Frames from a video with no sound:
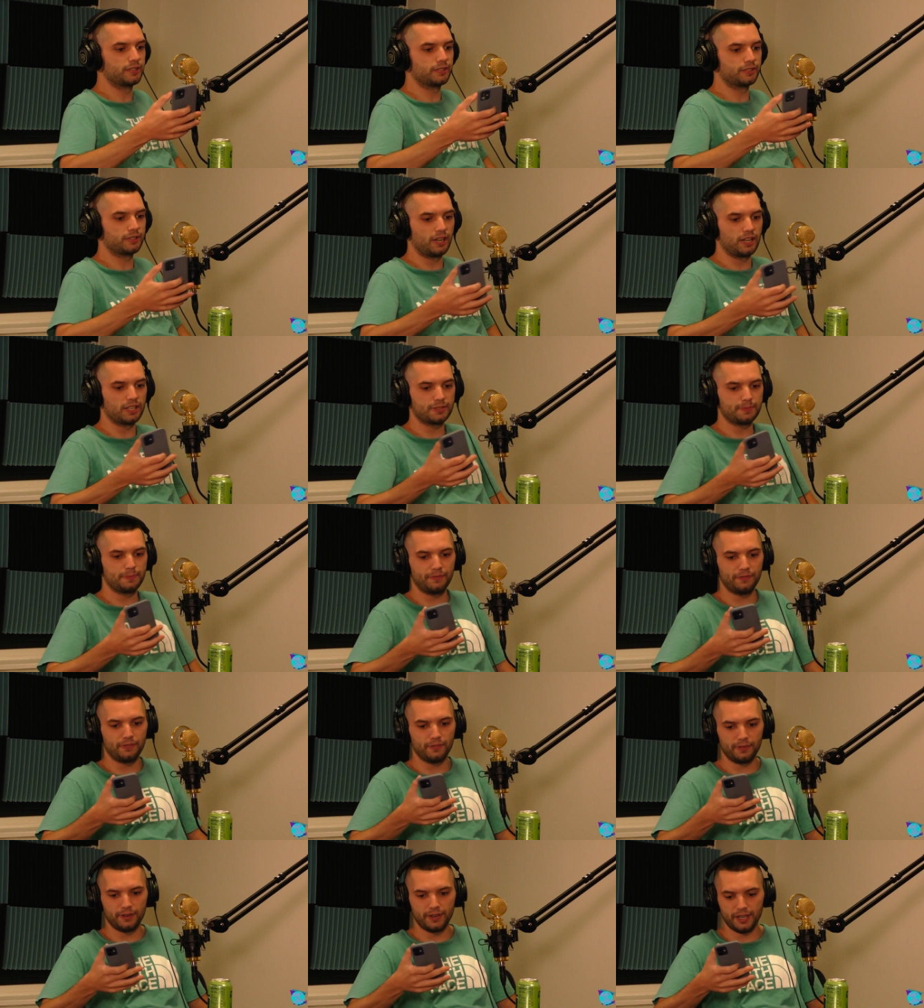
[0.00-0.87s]
thoughts
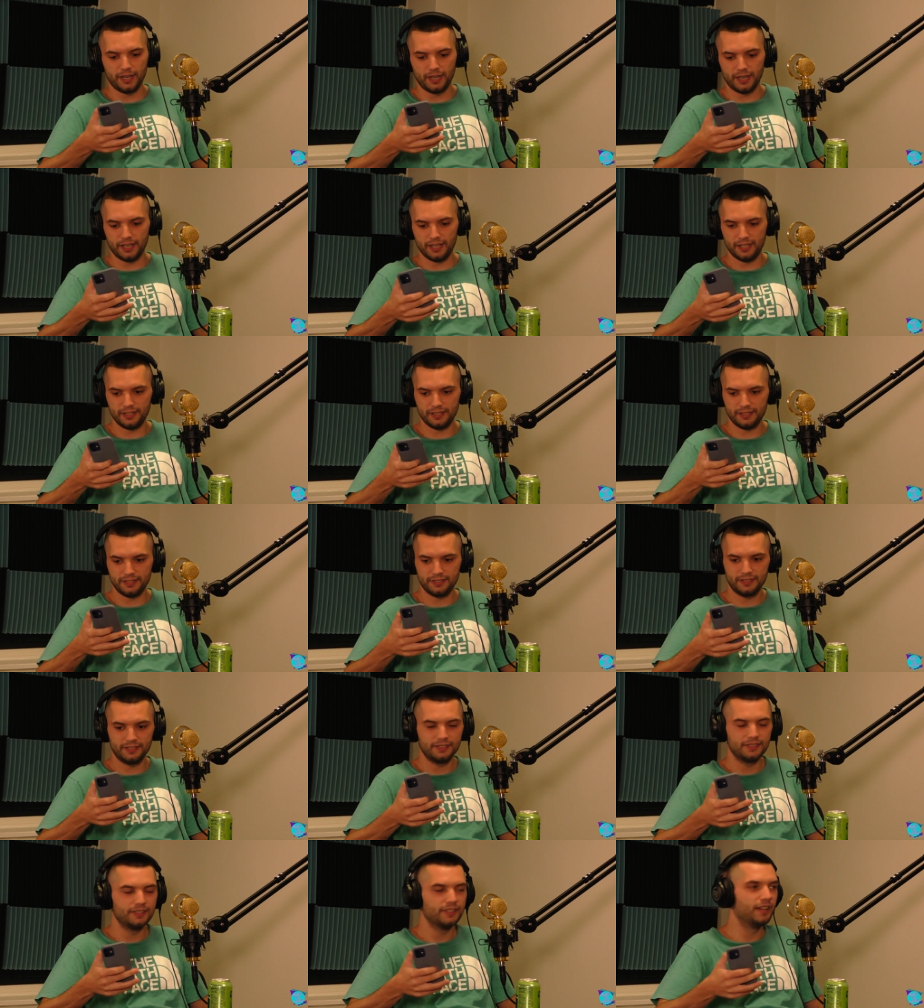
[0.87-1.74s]
before we? Uh...
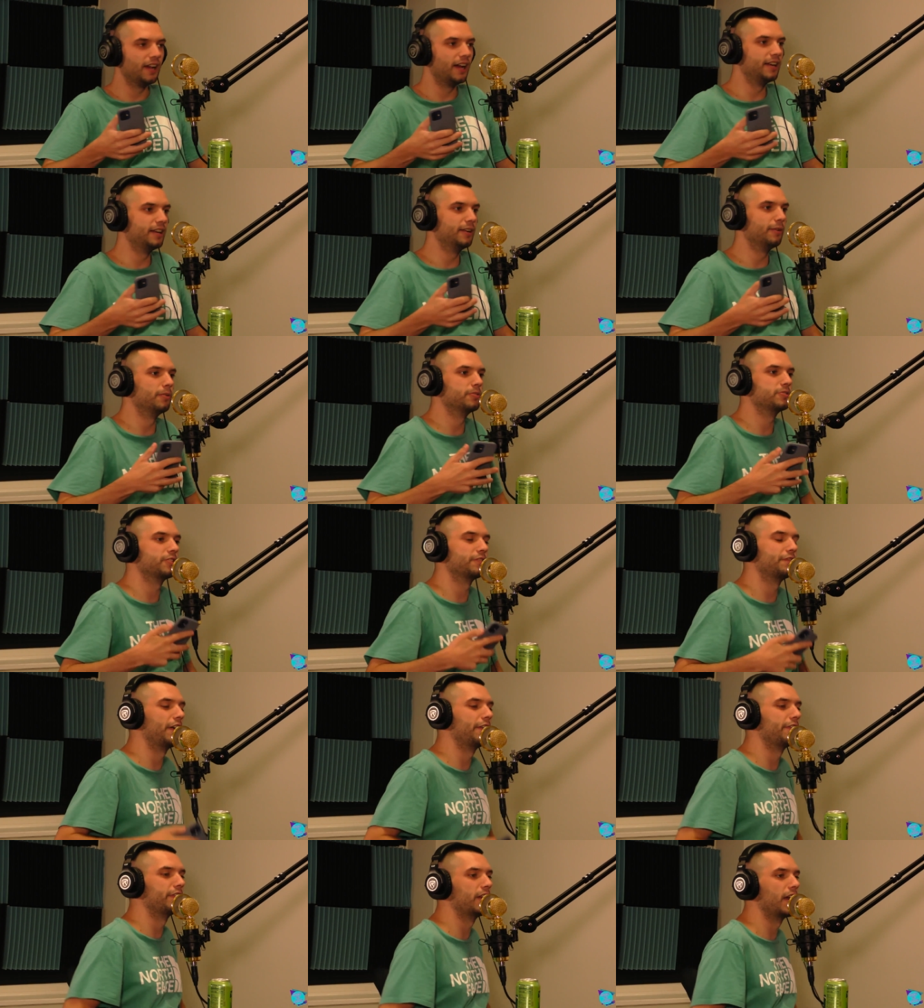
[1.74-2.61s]
I knew. What was your
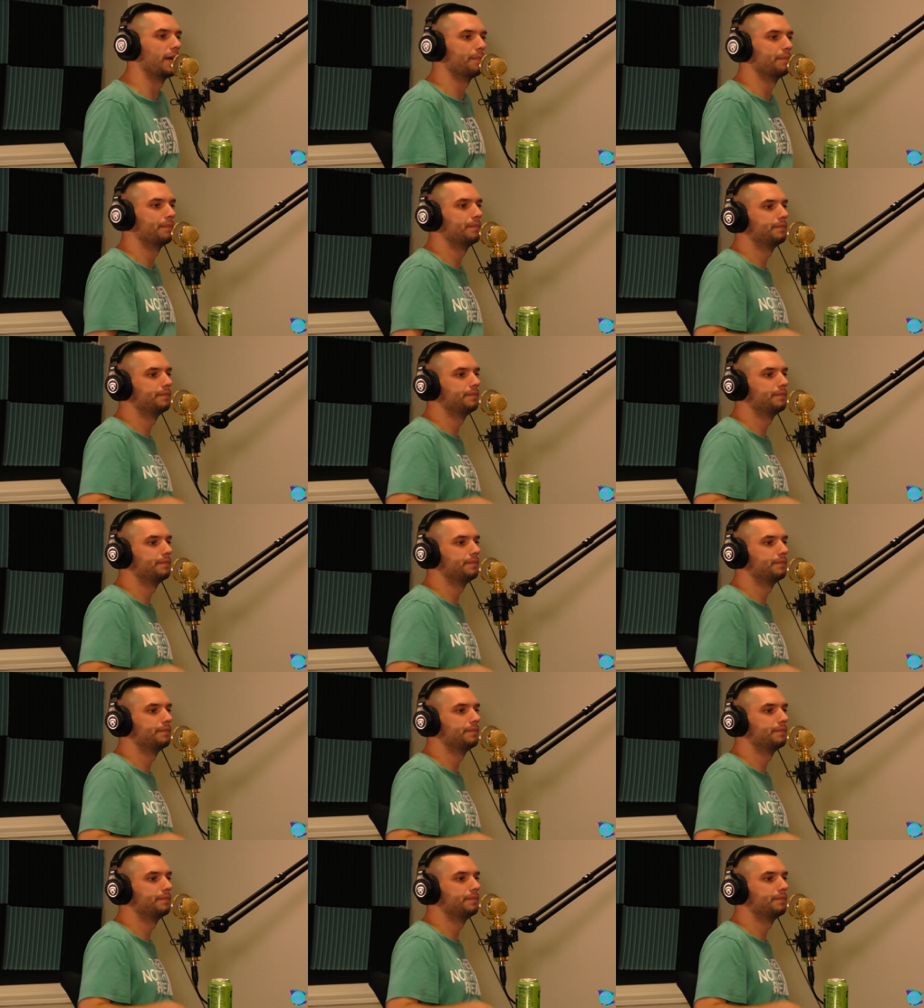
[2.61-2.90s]
favorite name?